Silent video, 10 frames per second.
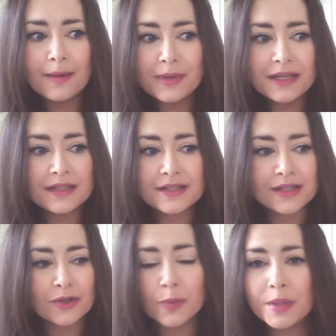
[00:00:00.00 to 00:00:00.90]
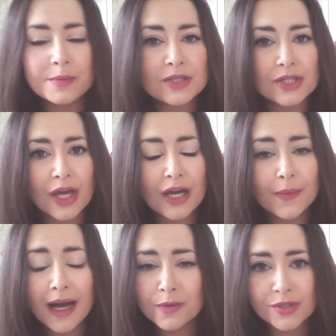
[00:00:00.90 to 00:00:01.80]
because a couple of months ago
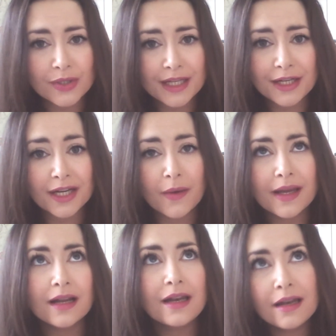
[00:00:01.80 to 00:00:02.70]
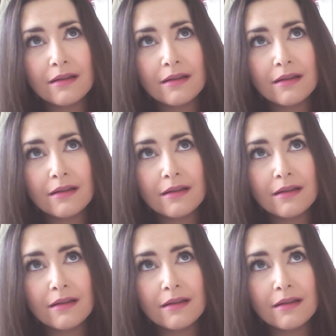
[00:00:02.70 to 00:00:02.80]
I was looking at it going,